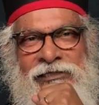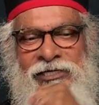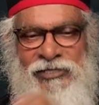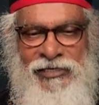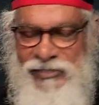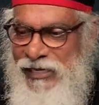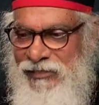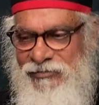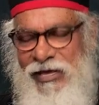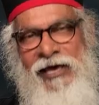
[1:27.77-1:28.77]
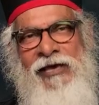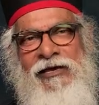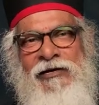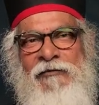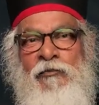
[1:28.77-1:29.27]
It says they
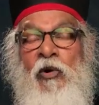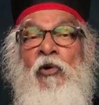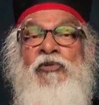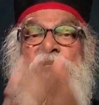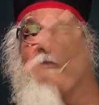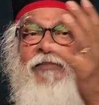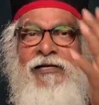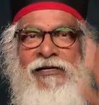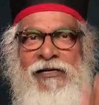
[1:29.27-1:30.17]
blossomed.